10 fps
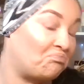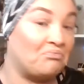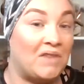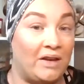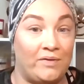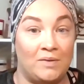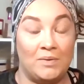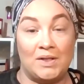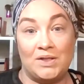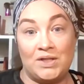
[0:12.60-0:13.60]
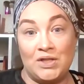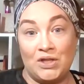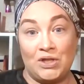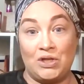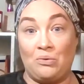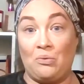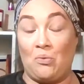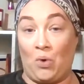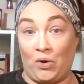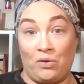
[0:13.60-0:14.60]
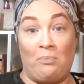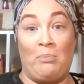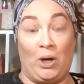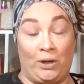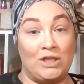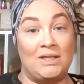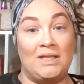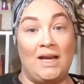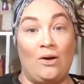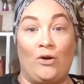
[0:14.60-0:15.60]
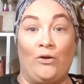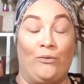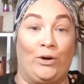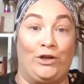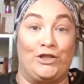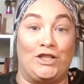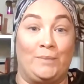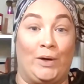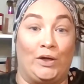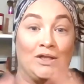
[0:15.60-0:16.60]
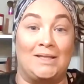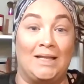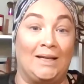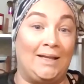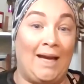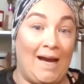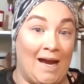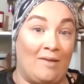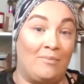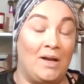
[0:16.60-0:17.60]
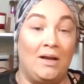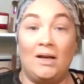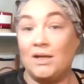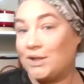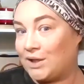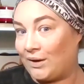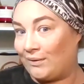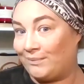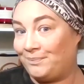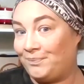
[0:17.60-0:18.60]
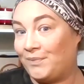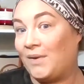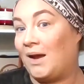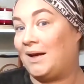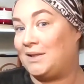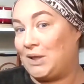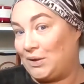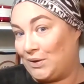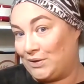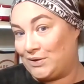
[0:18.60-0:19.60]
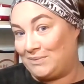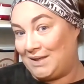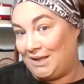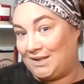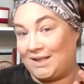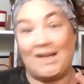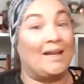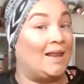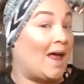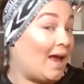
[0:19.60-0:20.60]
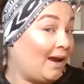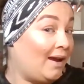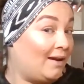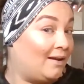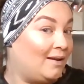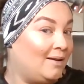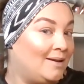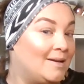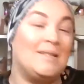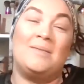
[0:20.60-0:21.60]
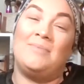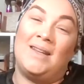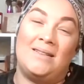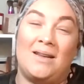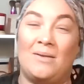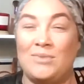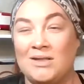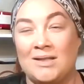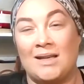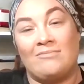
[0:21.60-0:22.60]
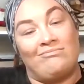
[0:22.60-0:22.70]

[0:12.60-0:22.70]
if it was worth purchasing or if we're just purchasing a name. So I can tell you there's some things that I like, some things I'm just like,